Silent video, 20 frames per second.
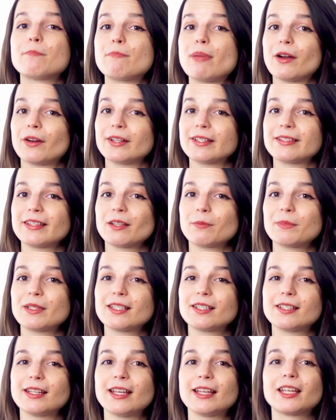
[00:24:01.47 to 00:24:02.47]
embarrassing
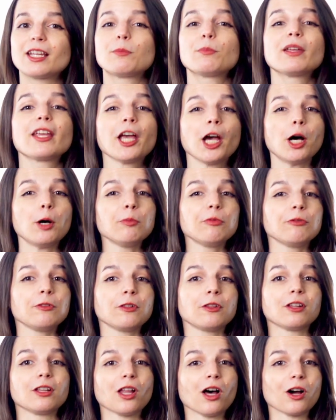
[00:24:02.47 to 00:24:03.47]
mistake can be helpful
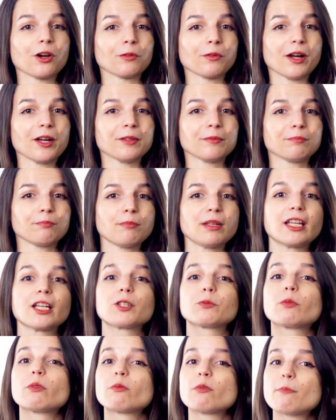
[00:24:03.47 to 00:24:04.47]
in the long run
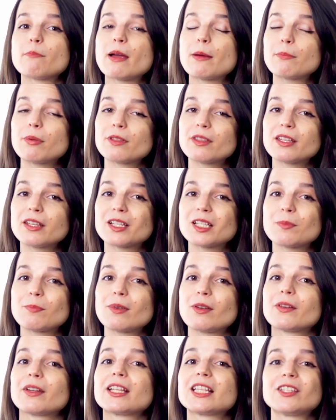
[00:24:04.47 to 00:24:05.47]
because we remember the
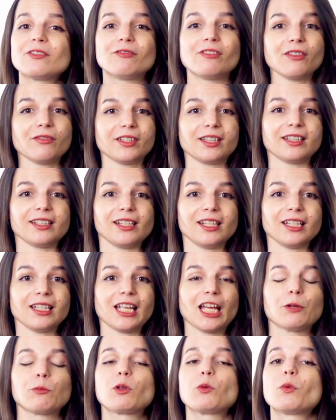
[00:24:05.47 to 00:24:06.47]
experience vividly
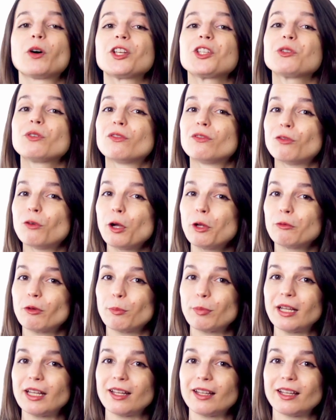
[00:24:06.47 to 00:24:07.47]
and we want to avoid
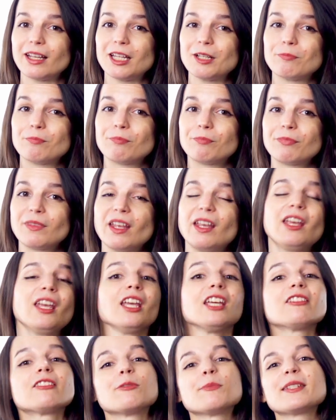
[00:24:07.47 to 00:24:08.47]
repeating it.
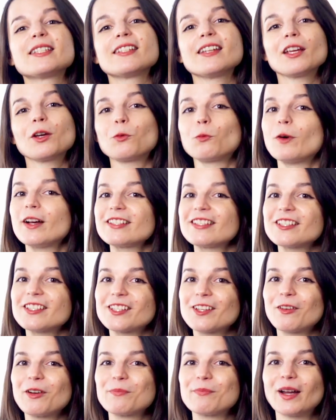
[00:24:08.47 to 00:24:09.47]
If the mistake
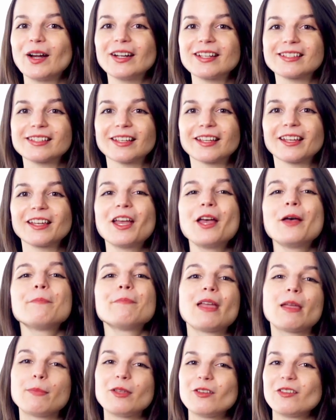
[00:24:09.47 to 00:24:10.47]
wasn't so embarrassing,
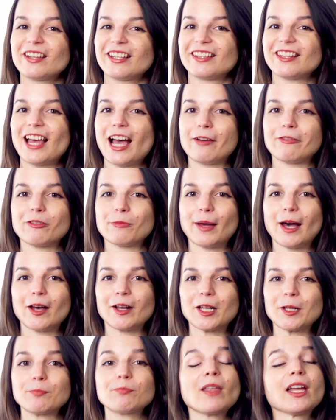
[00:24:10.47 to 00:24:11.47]
maybe you can laugh
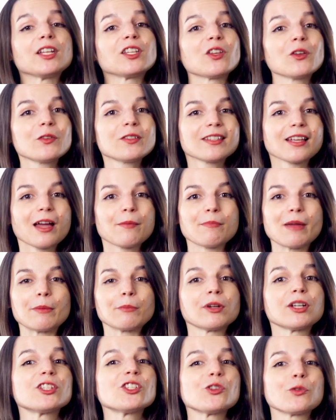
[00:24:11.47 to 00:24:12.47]
about it and use that
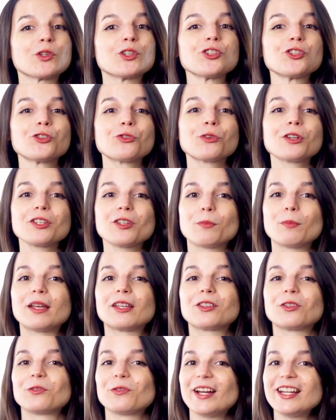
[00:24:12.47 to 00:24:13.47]
memory to ensure you
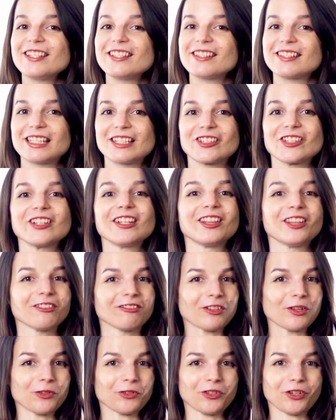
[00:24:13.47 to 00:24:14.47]
make the right decision in the
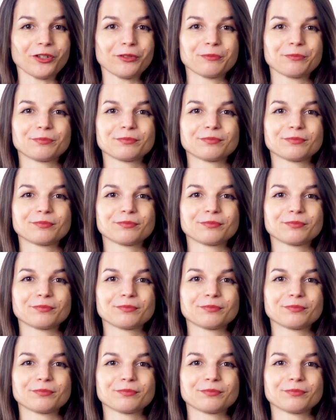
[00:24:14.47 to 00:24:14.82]
future.